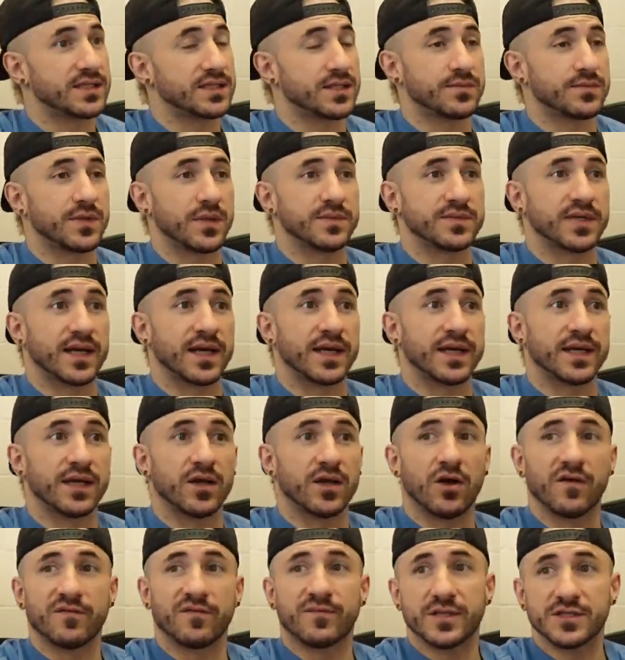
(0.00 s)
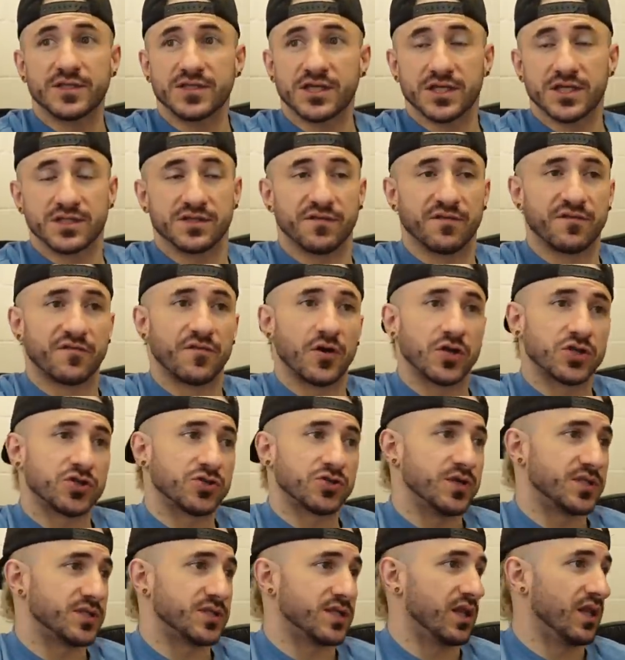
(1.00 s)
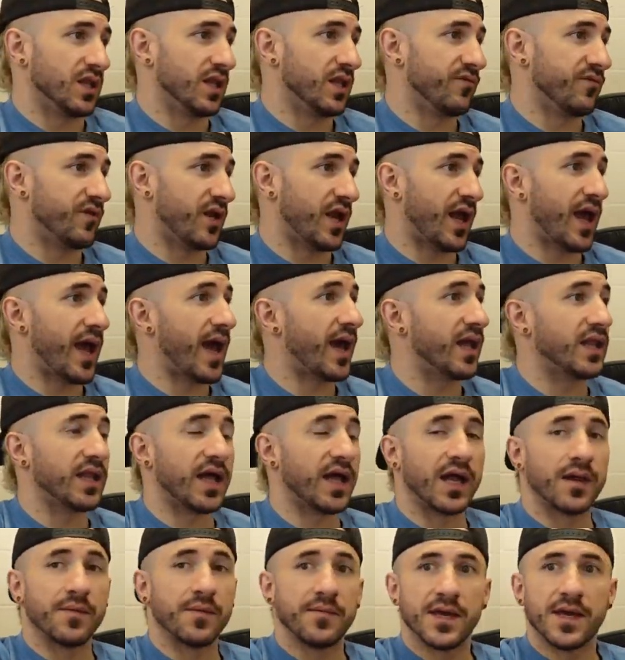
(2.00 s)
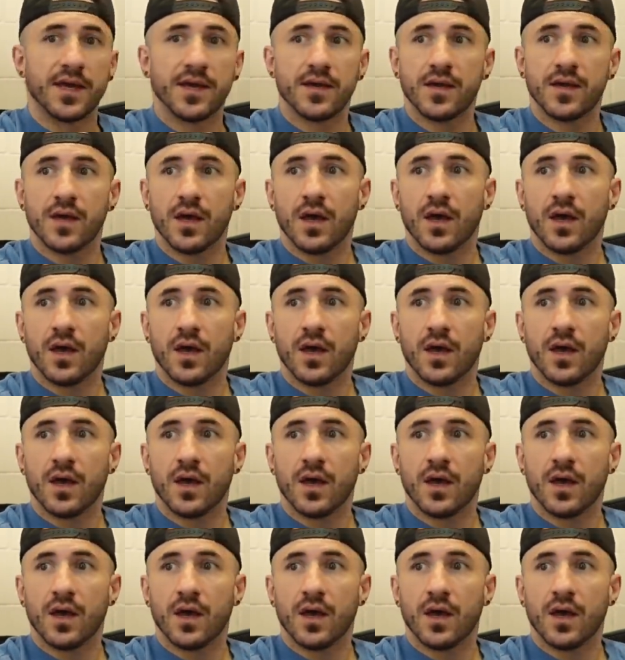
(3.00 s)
Sometimes I got to get off my chest. It frustrates the living hell out of me